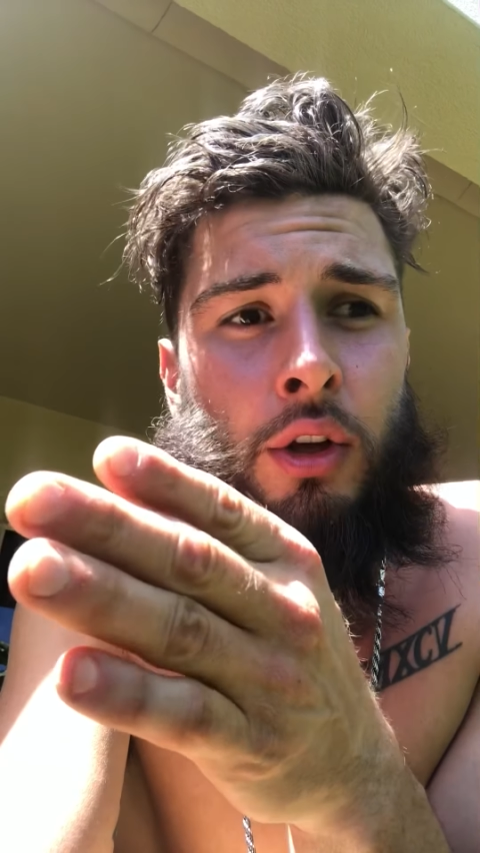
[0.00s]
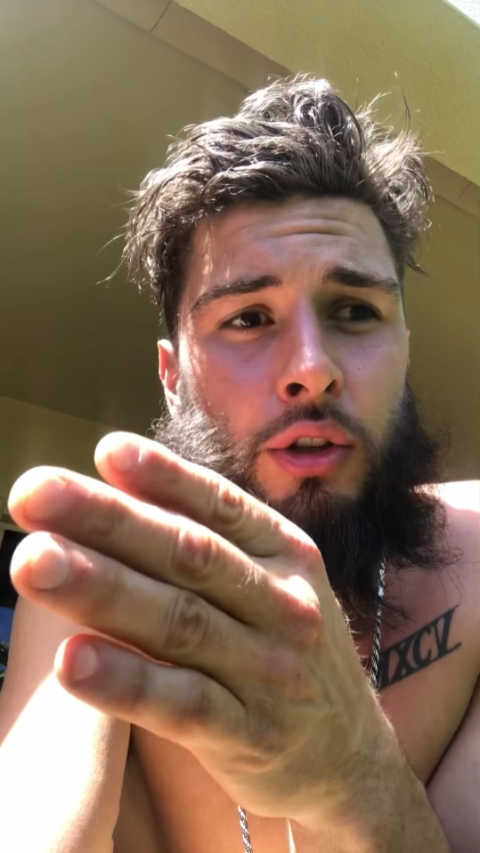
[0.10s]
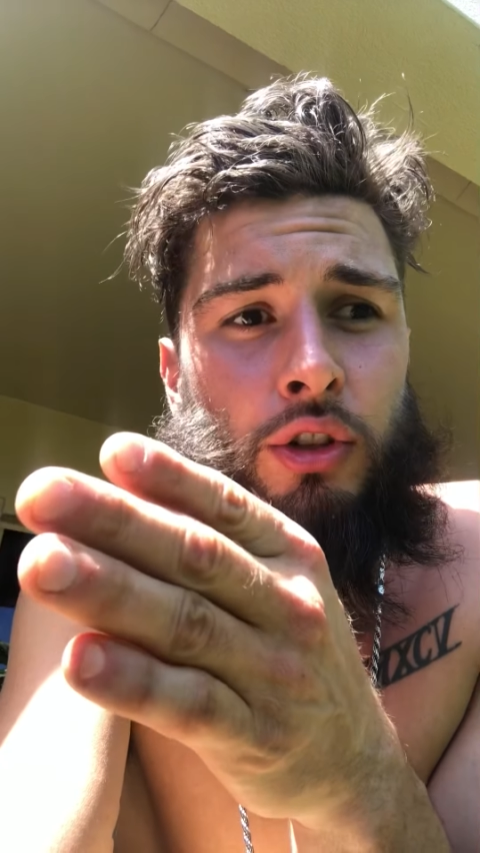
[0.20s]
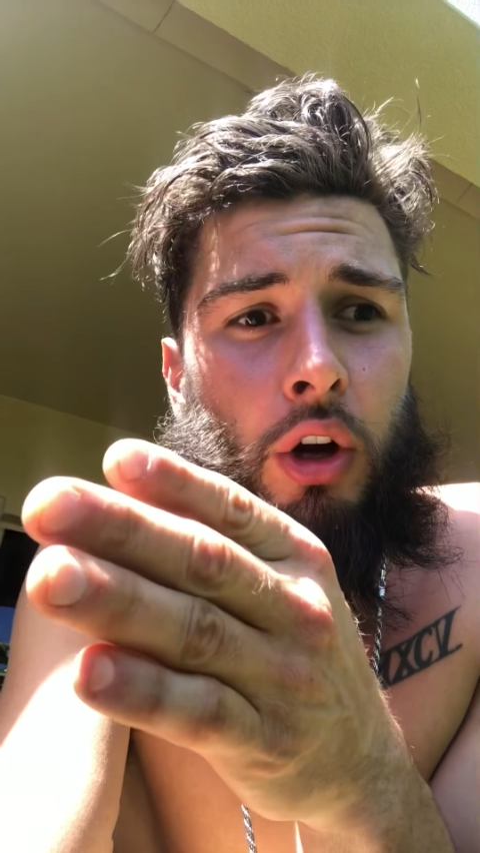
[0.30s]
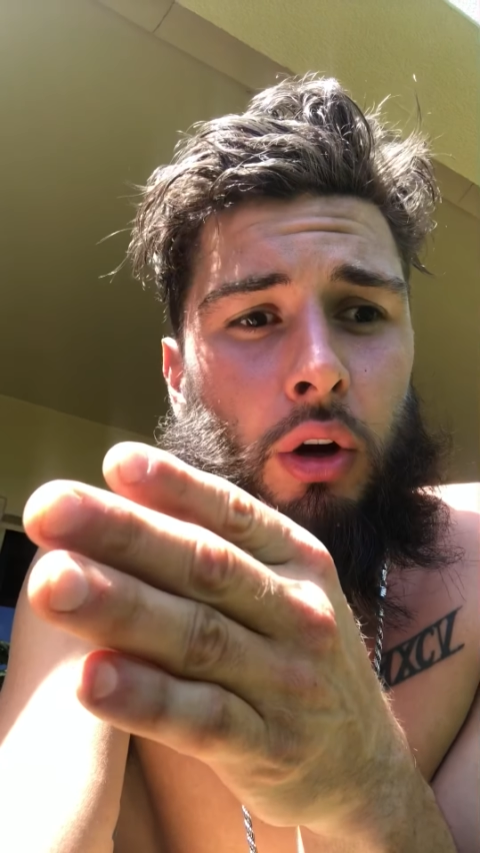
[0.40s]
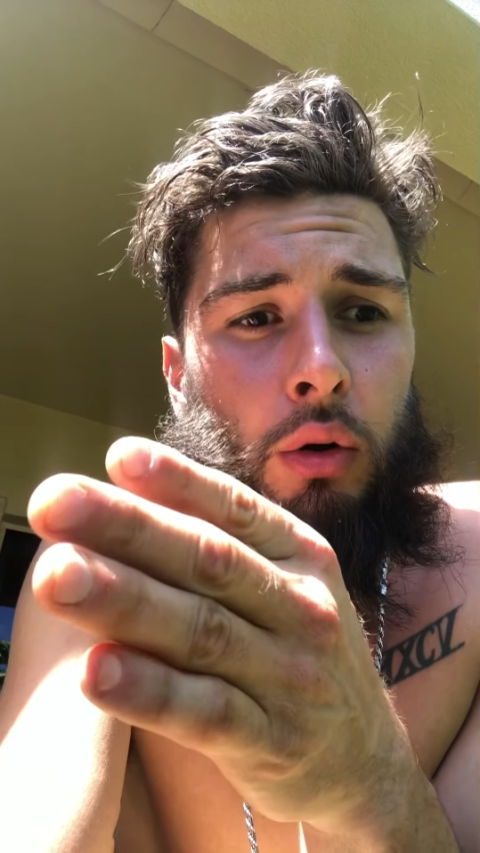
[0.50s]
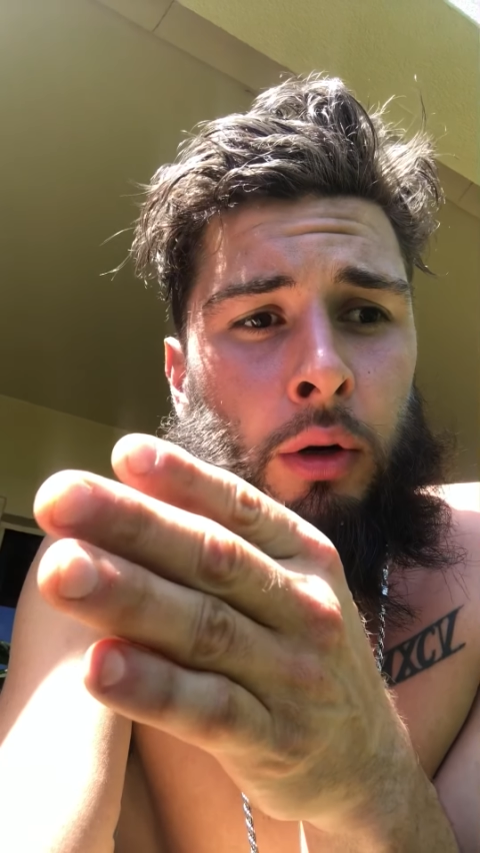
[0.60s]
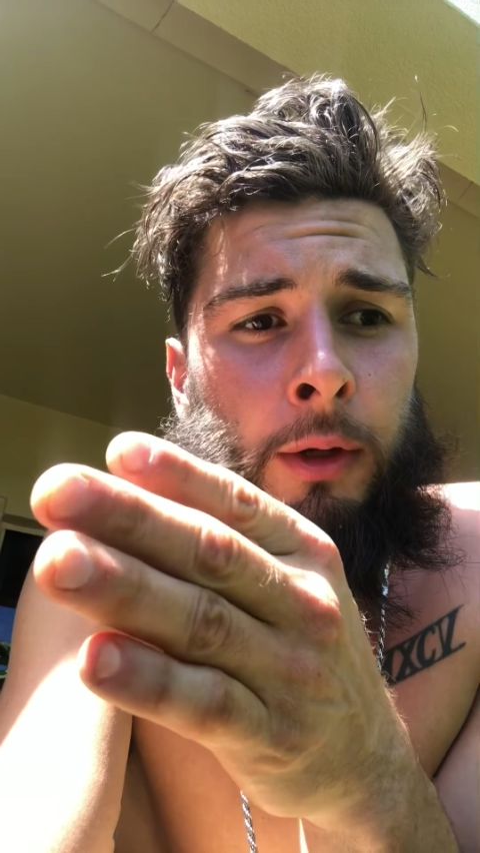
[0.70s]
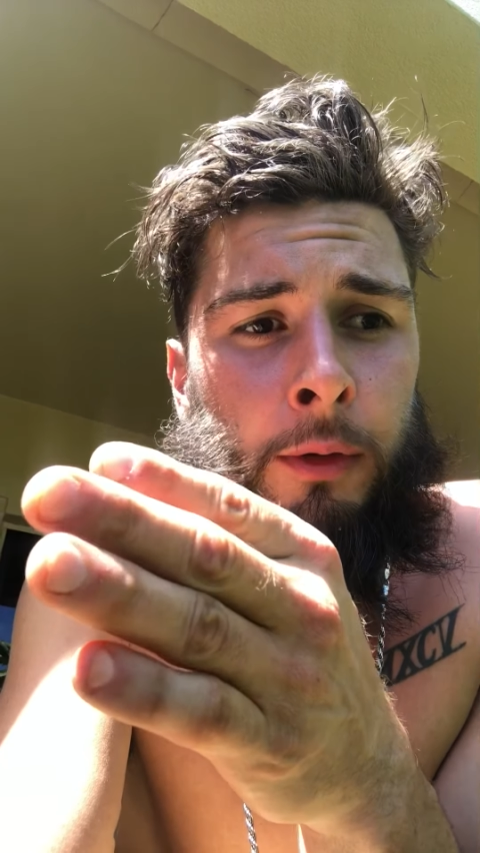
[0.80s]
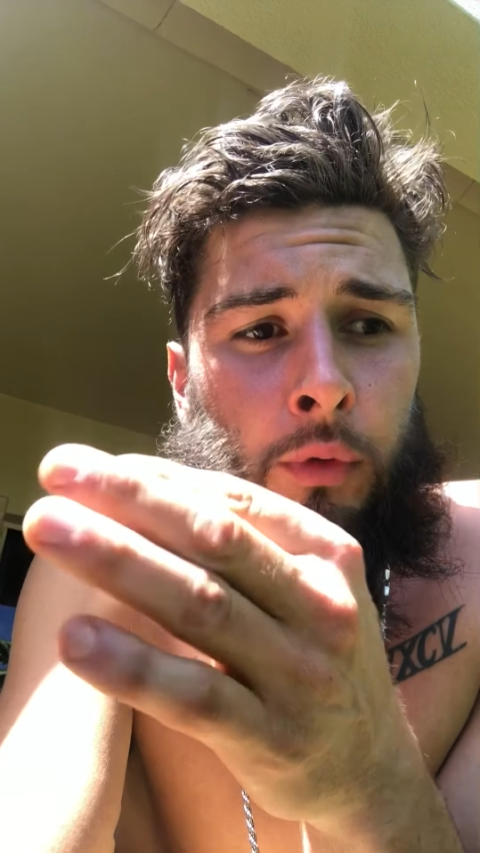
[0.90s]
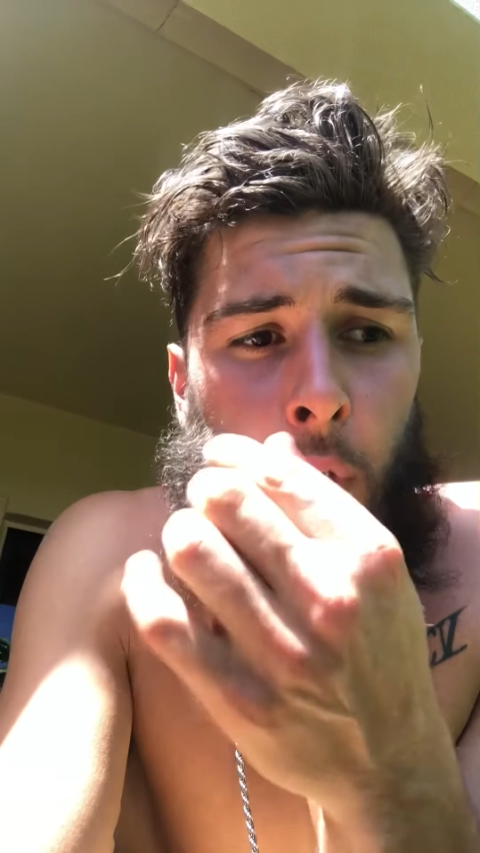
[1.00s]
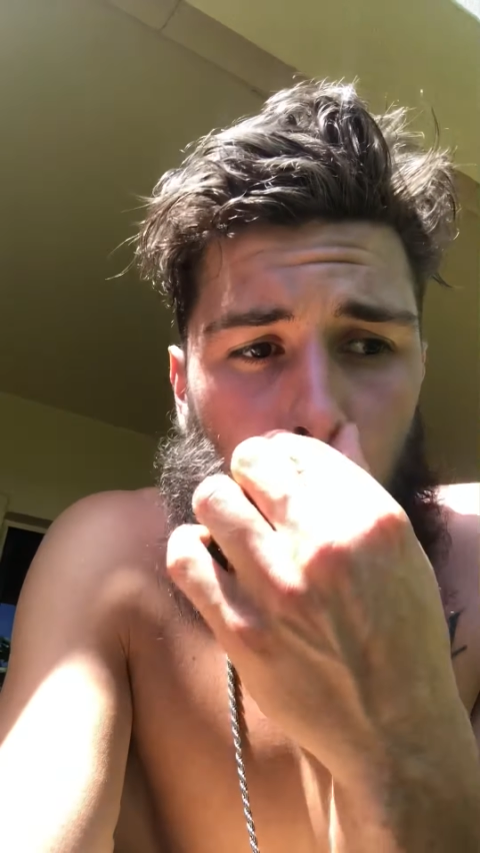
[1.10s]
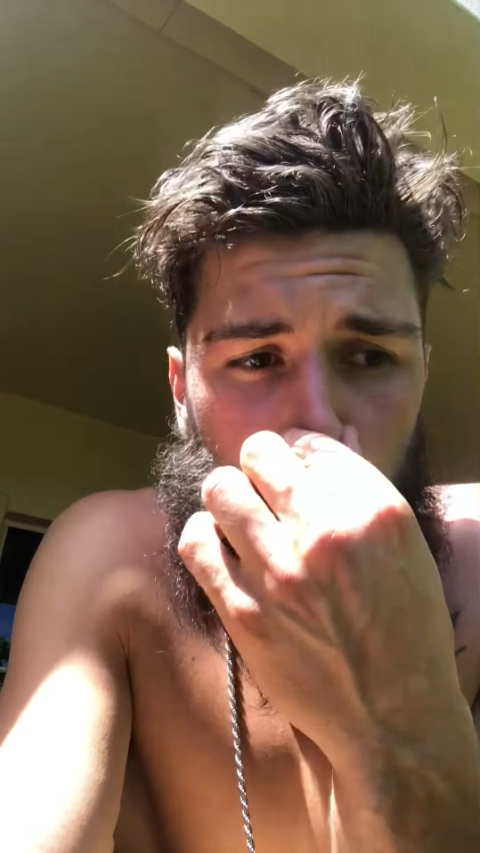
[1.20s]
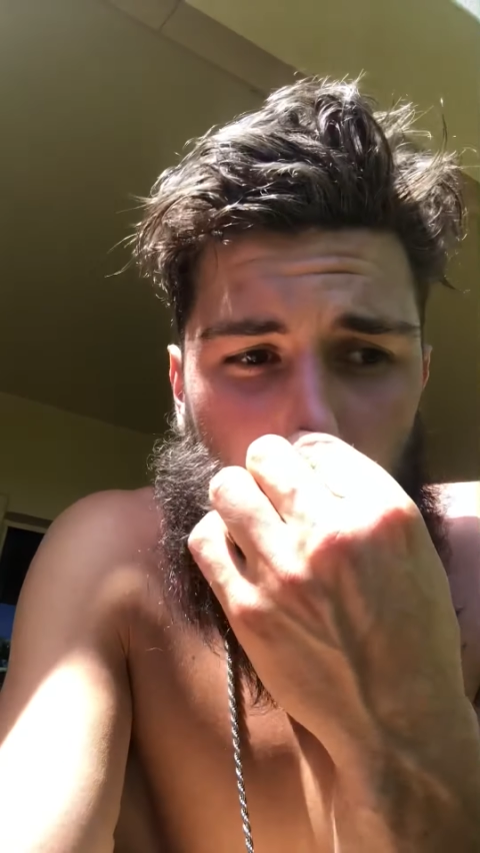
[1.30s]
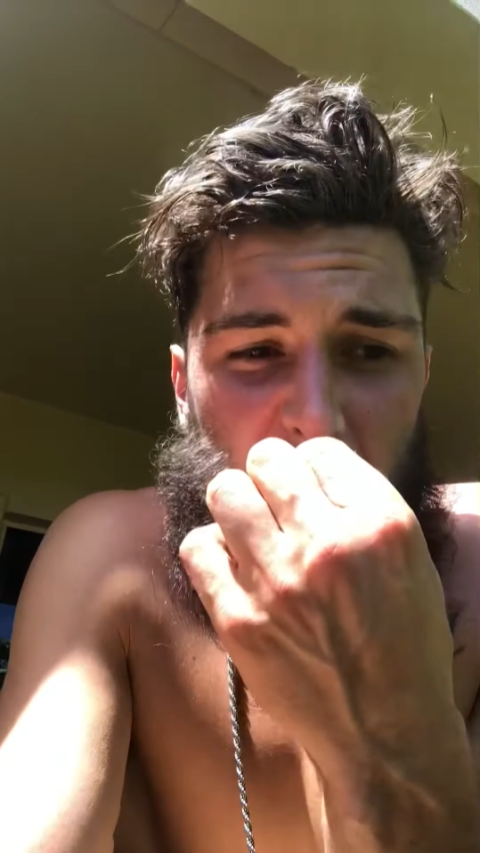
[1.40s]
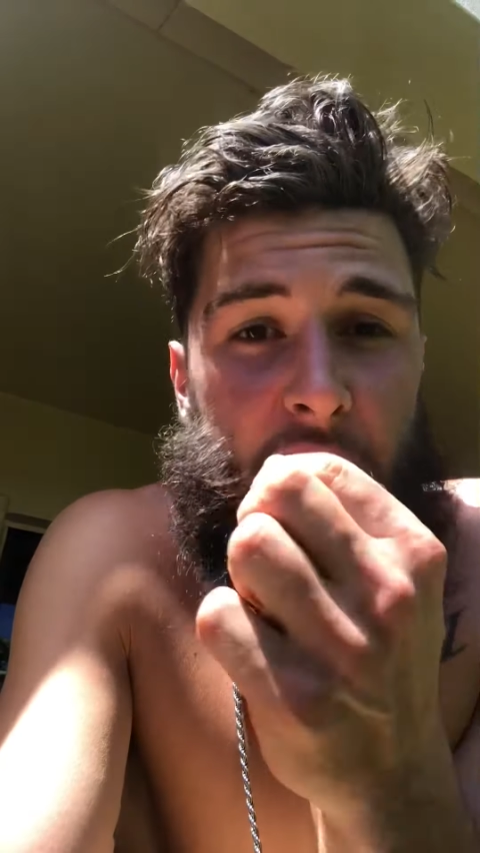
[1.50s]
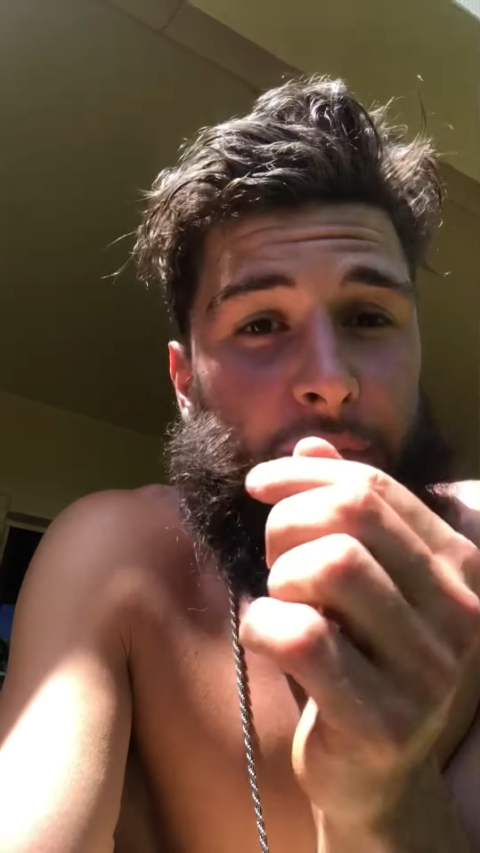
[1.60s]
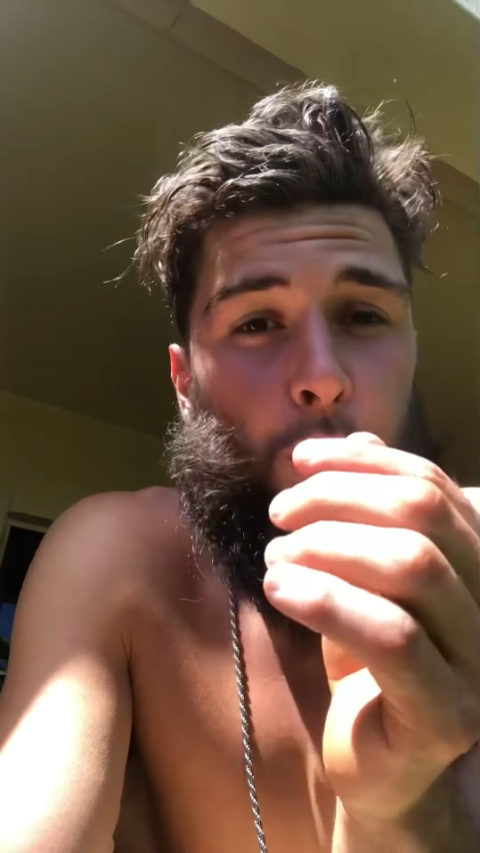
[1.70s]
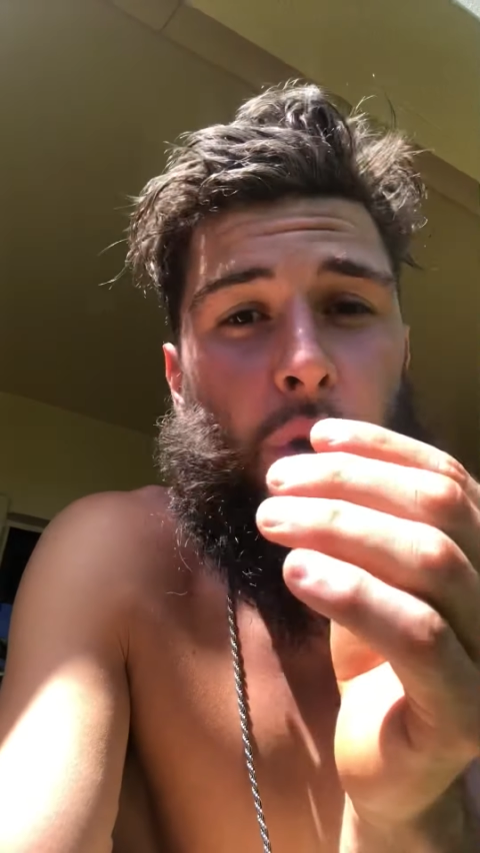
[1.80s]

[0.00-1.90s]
So if